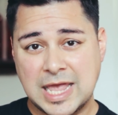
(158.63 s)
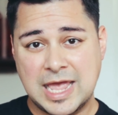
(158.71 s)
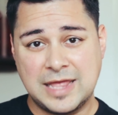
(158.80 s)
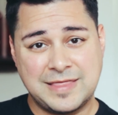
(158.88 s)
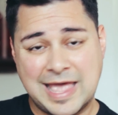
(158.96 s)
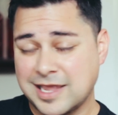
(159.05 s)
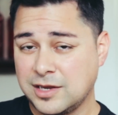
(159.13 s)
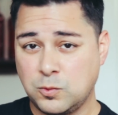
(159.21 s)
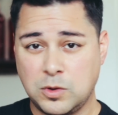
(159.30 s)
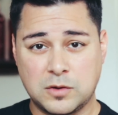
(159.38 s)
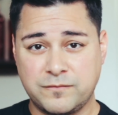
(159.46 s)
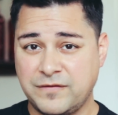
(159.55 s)
and that can
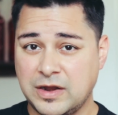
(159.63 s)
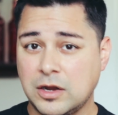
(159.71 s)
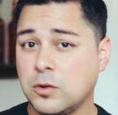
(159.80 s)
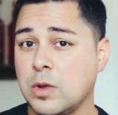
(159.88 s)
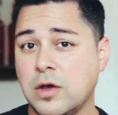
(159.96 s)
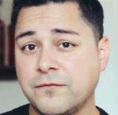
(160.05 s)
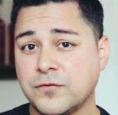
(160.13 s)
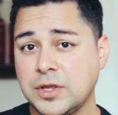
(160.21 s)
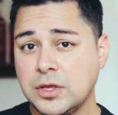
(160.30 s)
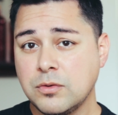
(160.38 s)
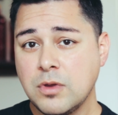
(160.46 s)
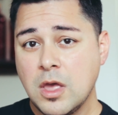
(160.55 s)
work very well for
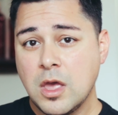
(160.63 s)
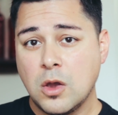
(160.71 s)
you,